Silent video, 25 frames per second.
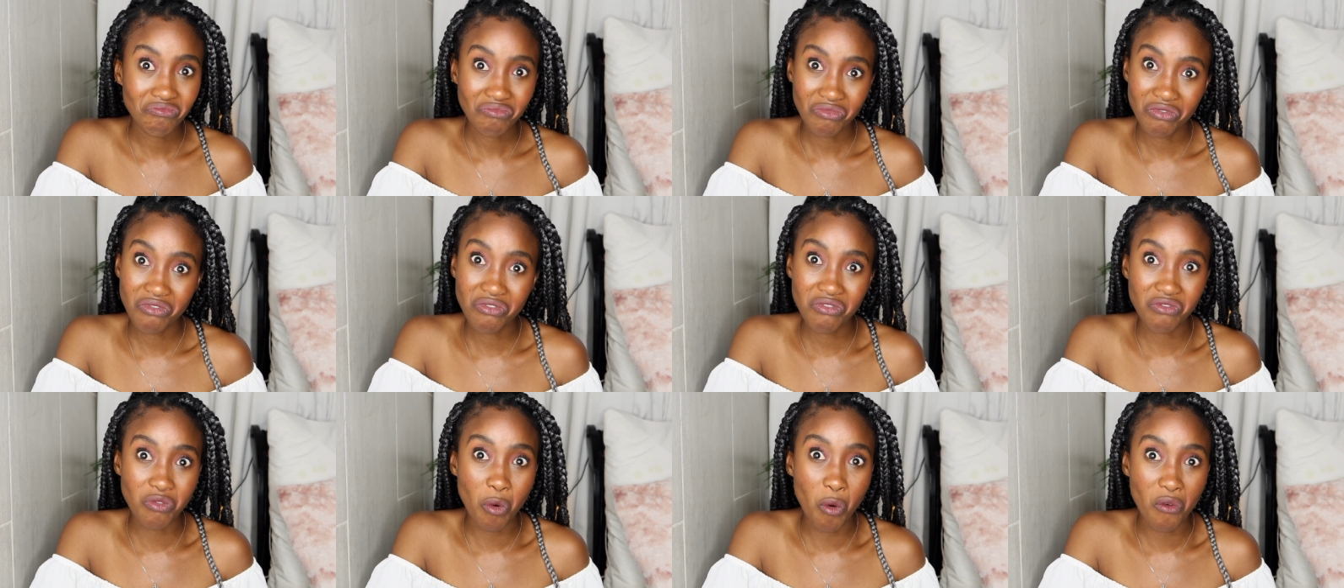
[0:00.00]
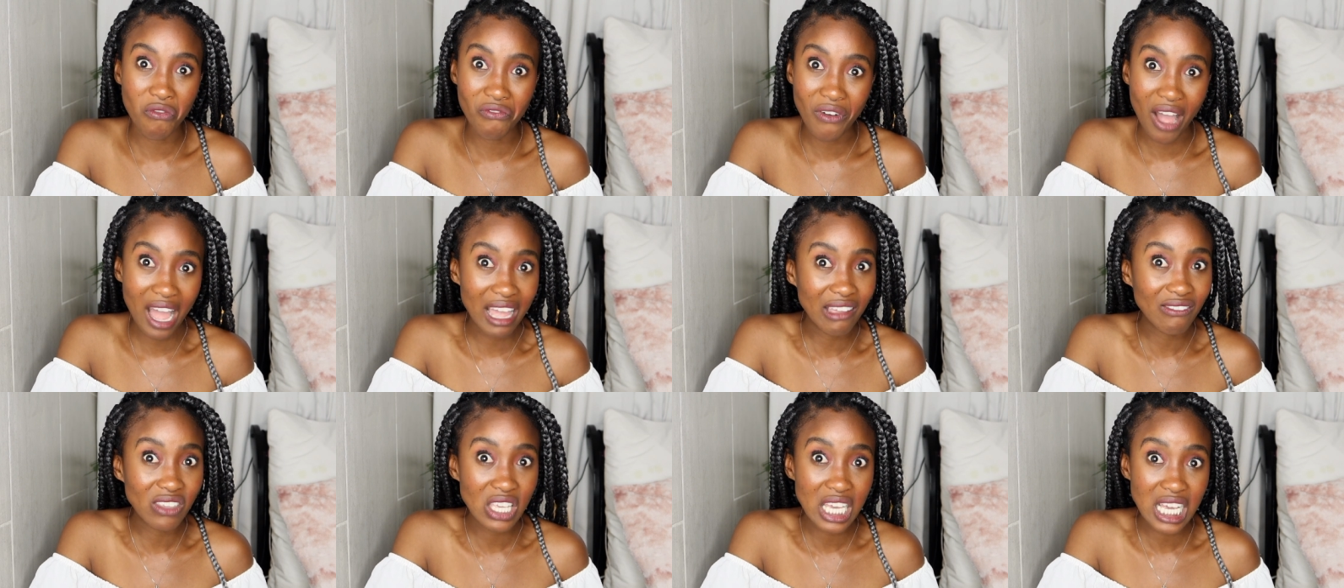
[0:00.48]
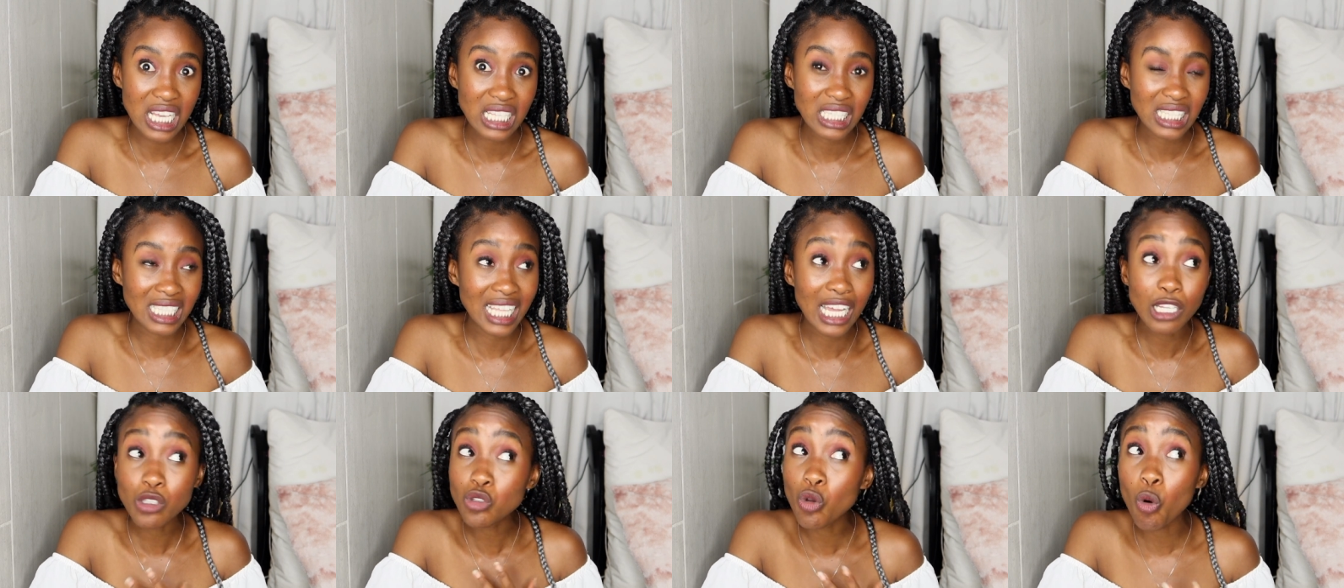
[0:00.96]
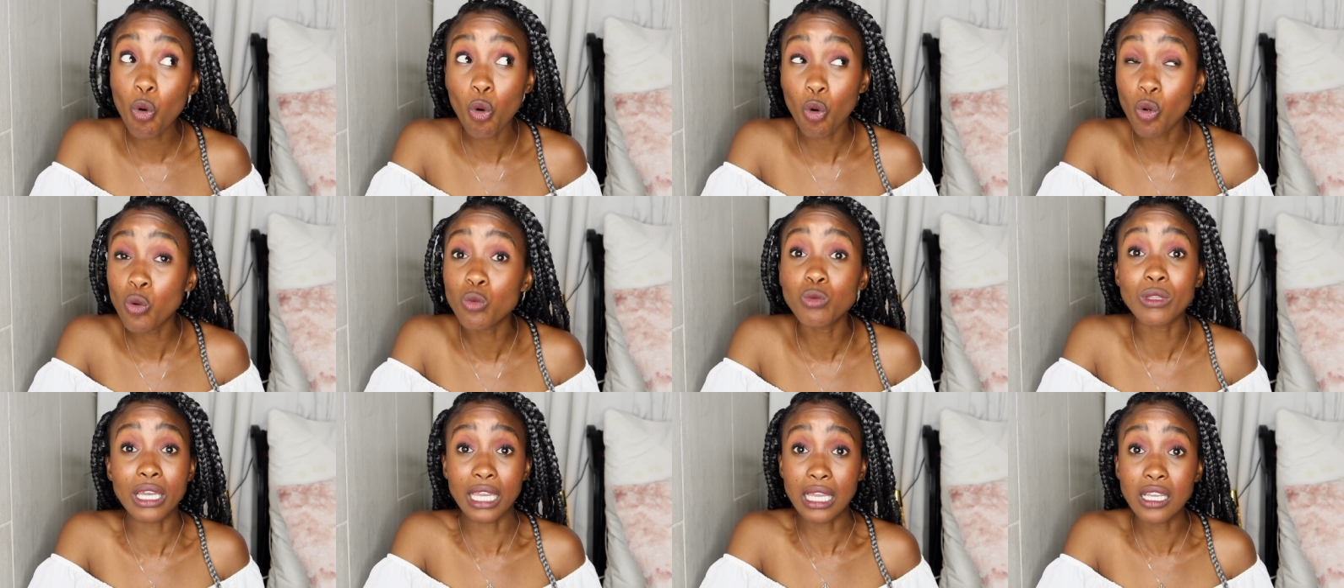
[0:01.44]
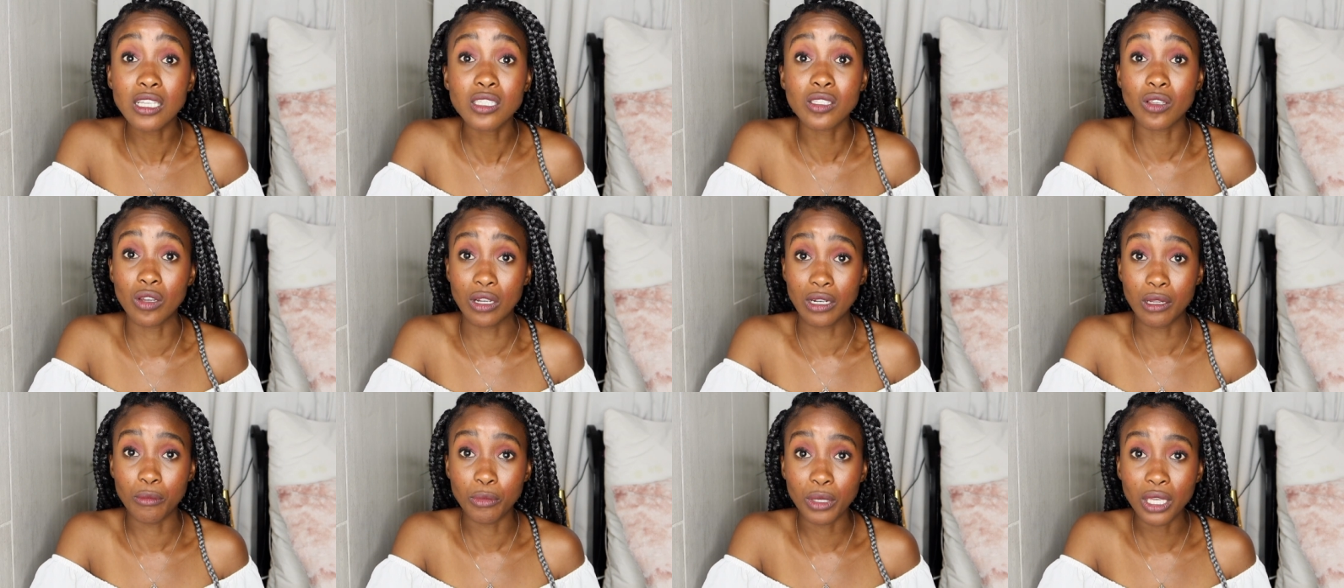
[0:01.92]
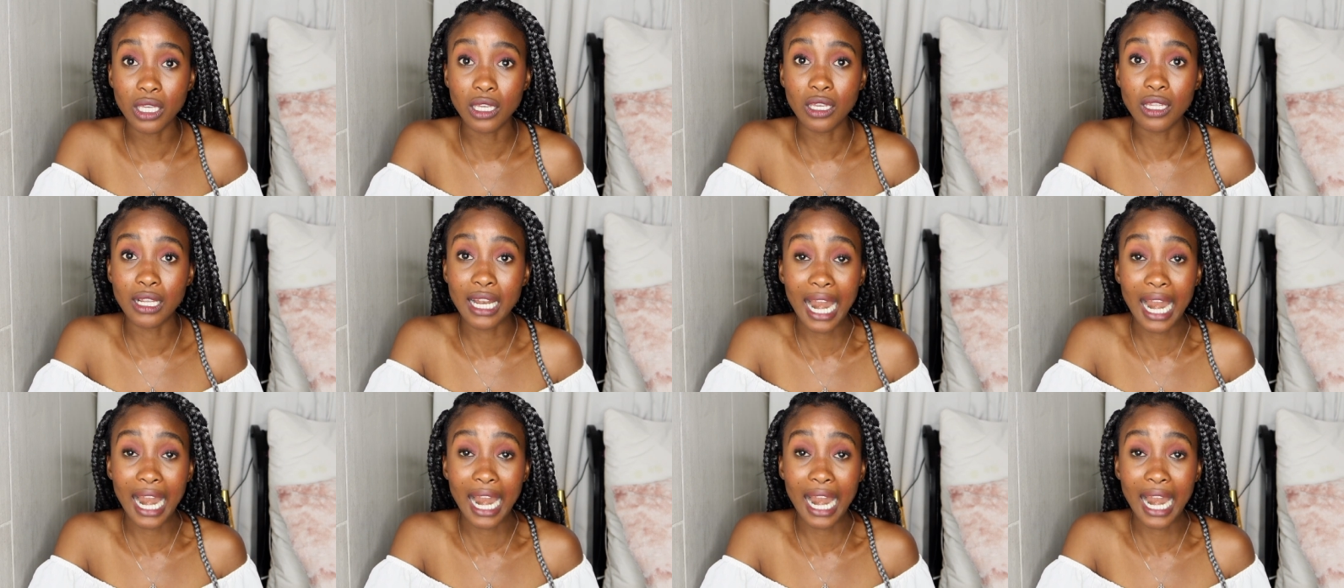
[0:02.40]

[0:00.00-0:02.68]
4 or 5 years, that's all there is gonna be.